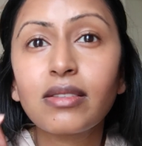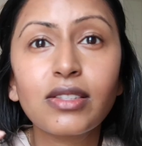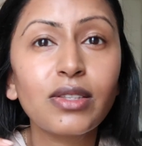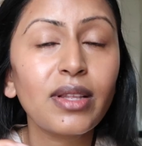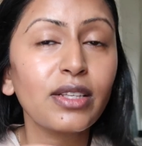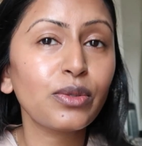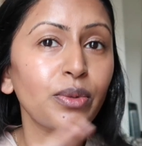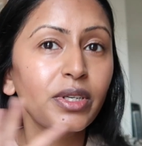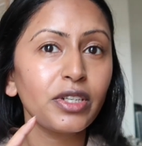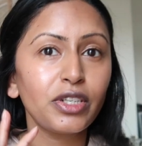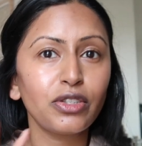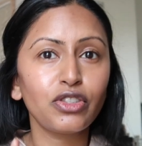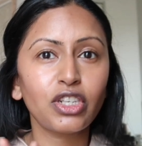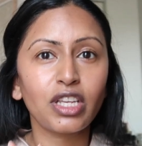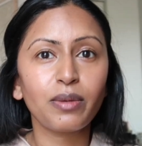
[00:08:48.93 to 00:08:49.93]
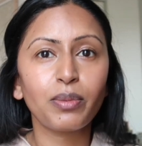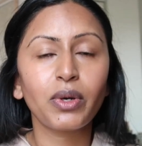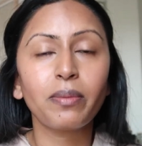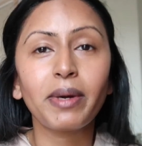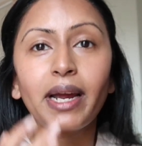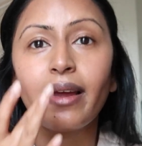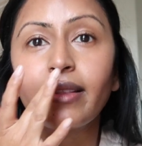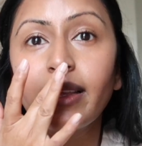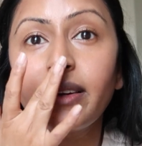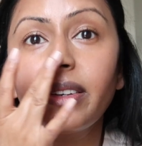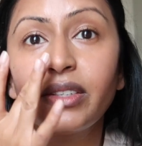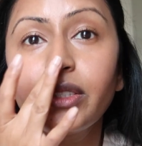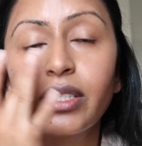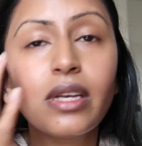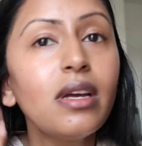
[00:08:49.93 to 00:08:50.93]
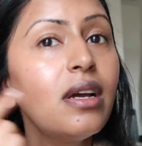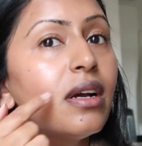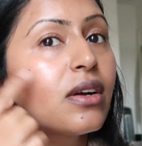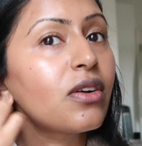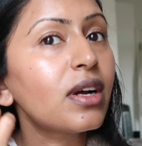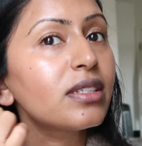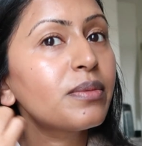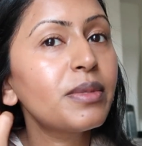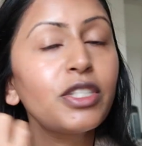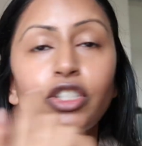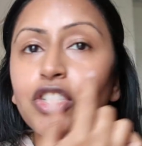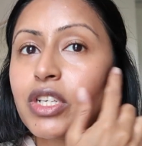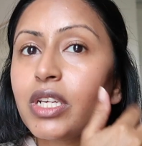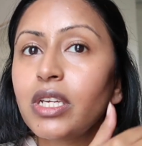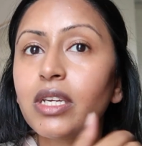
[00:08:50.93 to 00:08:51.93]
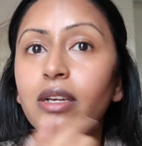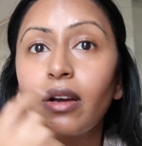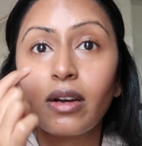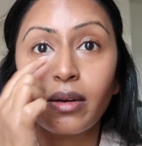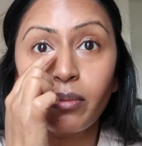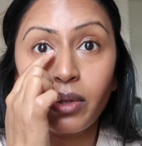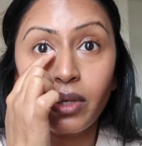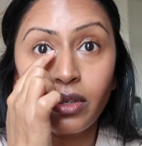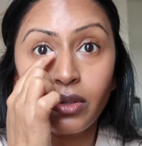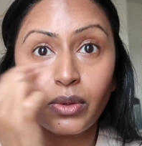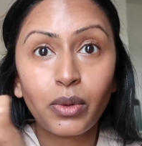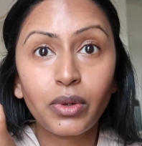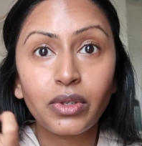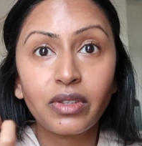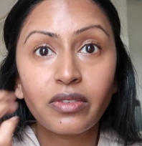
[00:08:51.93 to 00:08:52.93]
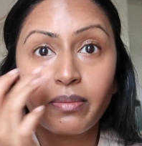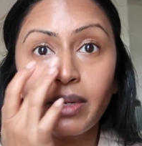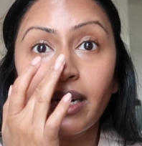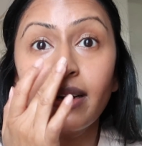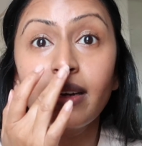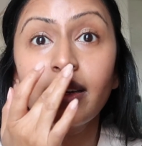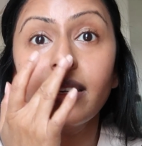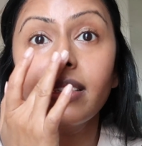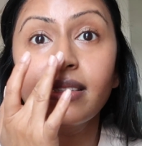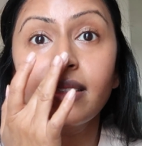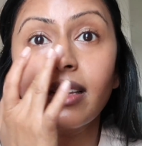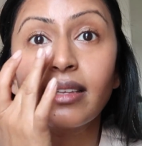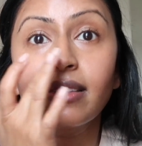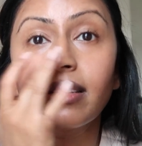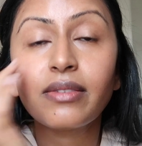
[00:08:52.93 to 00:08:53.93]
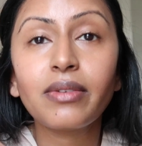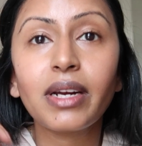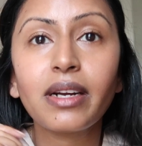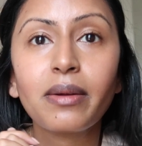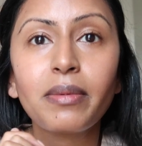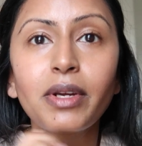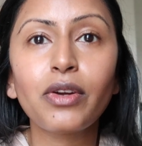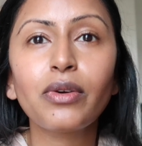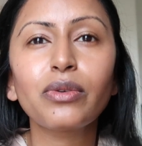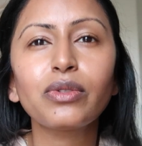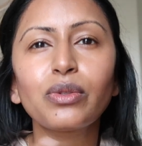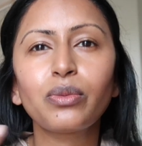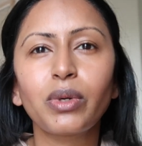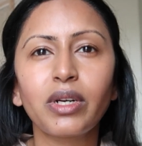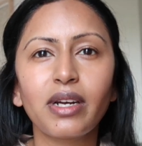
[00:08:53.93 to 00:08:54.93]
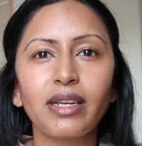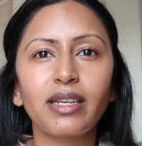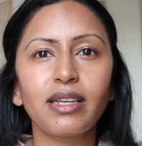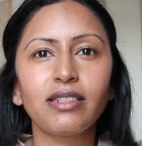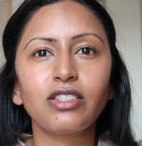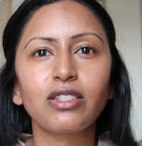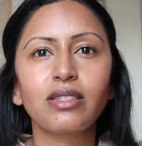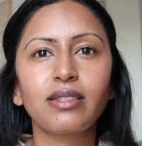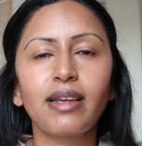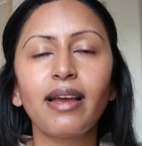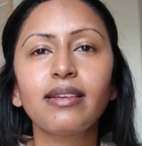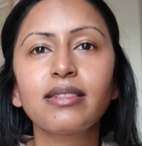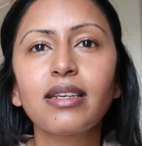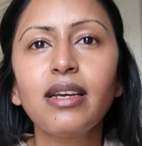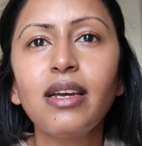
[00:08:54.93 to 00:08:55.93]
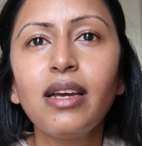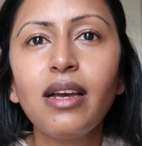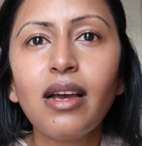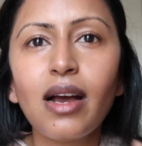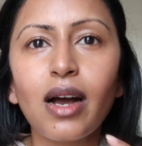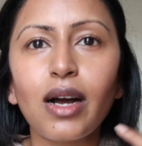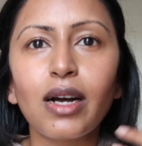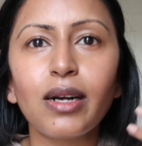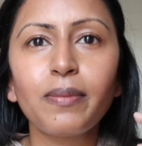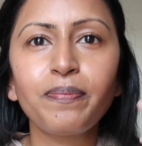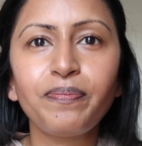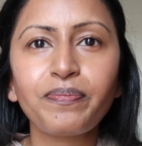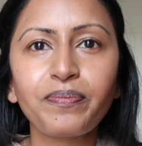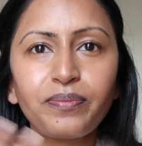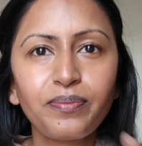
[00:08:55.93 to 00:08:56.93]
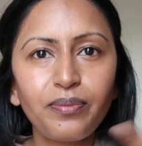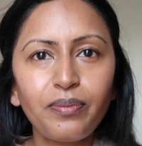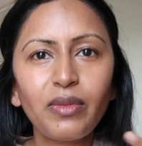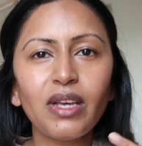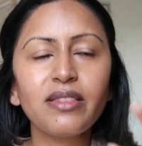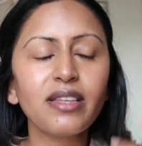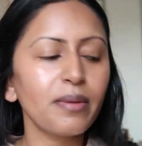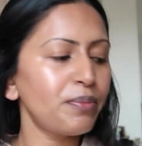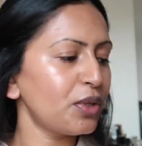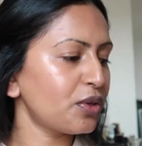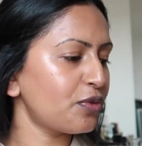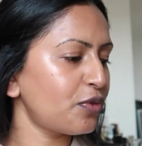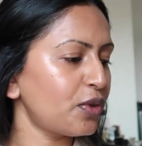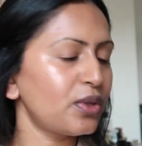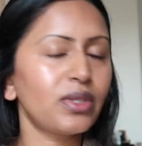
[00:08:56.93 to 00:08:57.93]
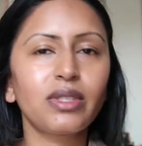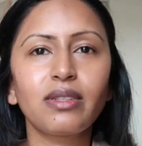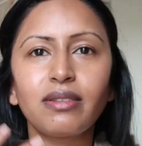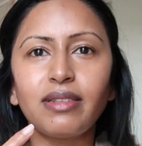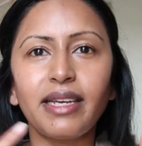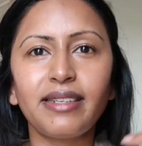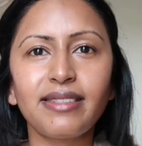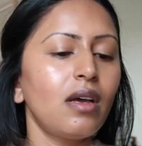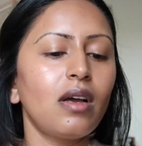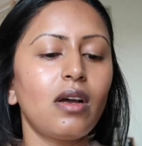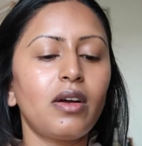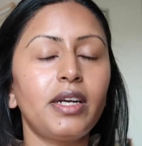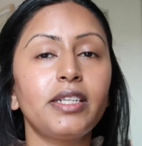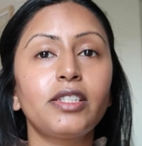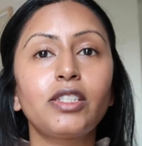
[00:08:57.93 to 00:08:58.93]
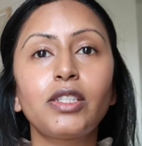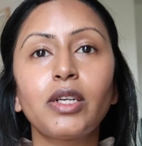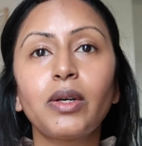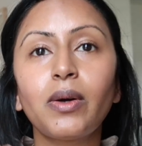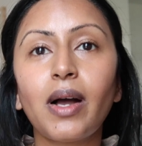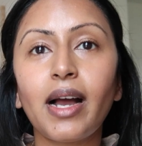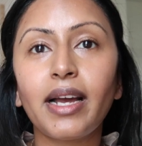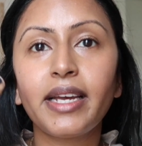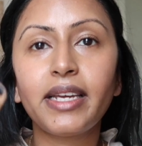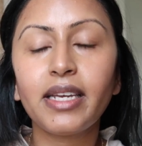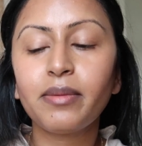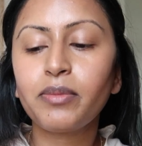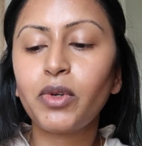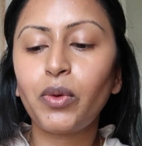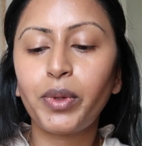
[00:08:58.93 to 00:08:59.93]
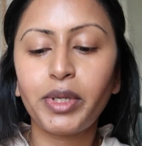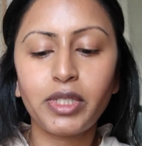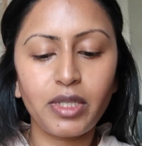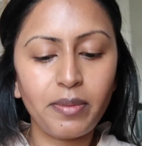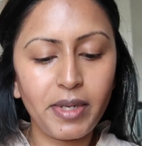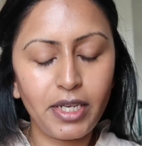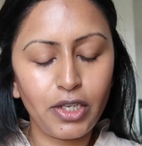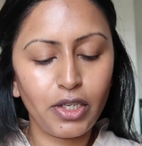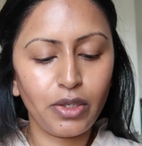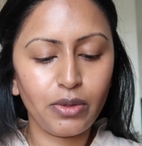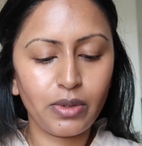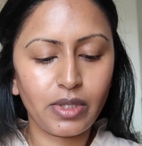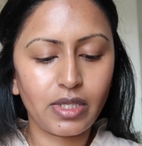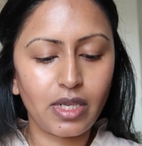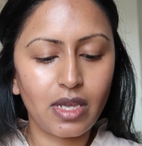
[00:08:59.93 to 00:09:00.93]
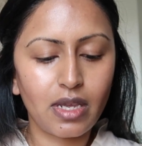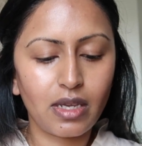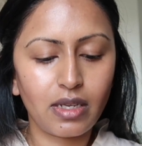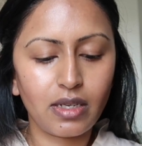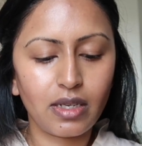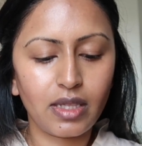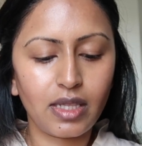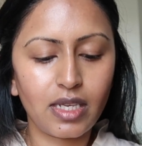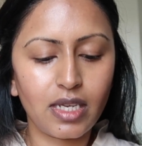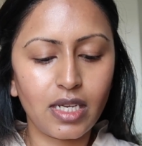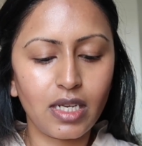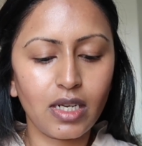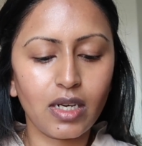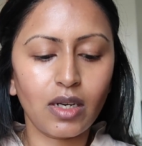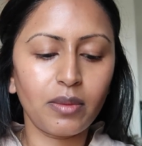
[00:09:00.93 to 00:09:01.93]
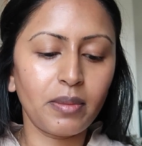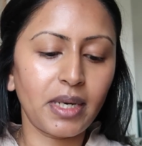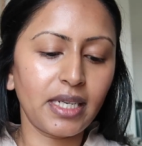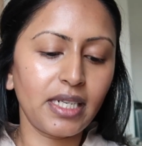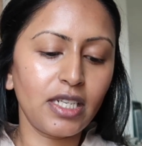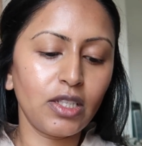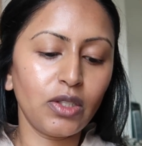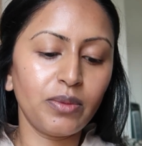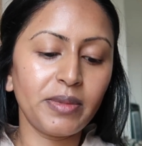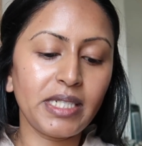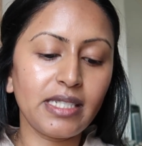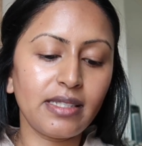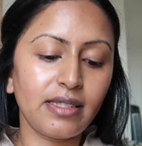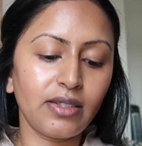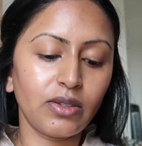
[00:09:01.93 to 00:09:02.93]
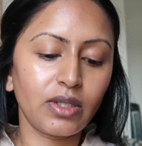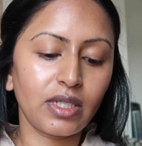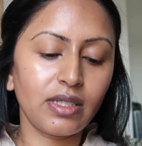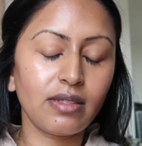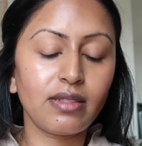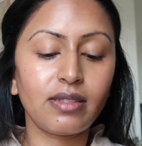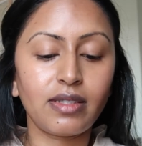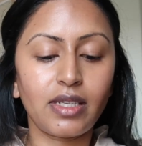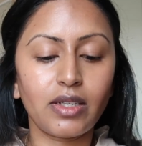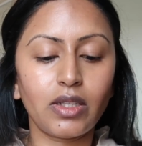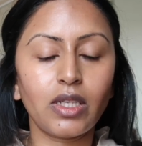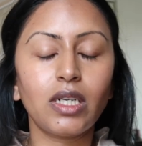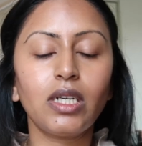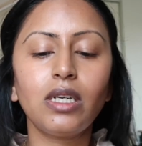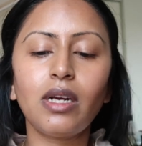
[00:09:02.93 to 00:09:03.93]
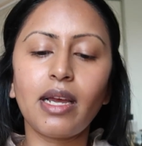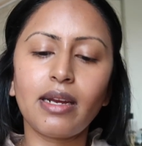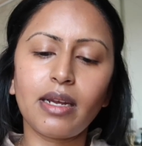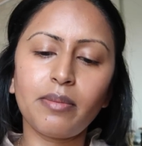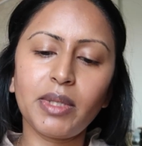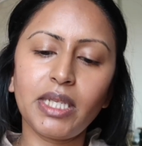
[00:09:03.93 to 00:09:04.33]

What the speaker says: so that's where I usually put my highlighters, across my cheek, inner corner of my eyes, and then right on my nose where I can just get that beautiful light. All right, so I am going to be using the Armani Luminous Silk Concealer, and I